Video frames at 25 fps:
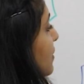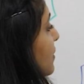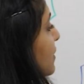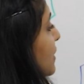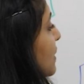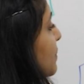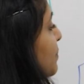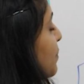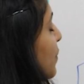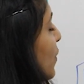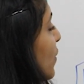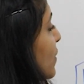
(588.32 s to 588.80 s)

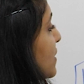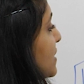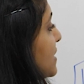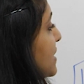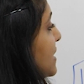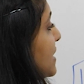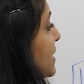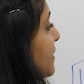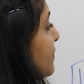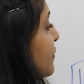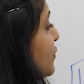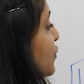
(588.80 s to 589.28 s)
the
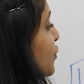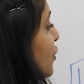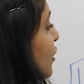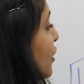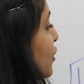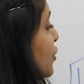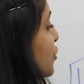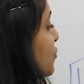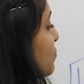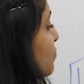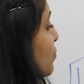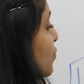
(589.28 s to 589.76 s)
positive
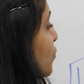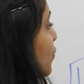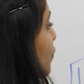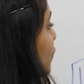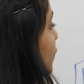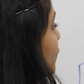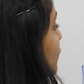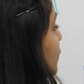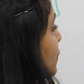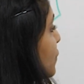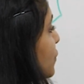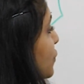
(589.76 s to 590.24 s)
charge
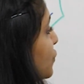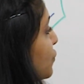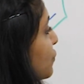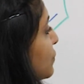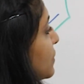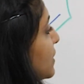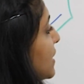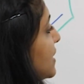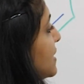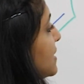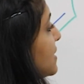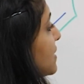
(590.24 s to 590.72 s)
moves to
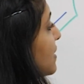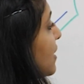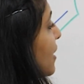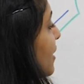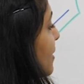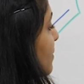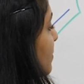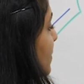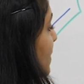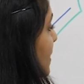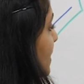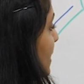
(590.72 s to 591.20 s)
this
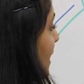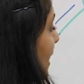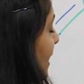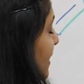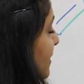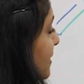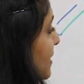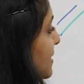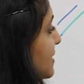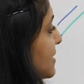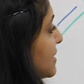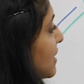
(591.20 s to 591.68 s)
carbon
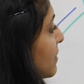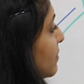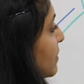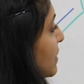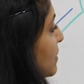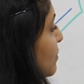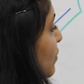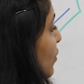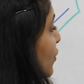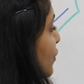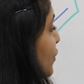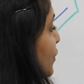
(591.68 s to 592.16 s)
and this
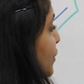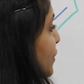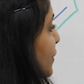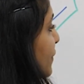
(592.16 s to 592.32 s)
double bond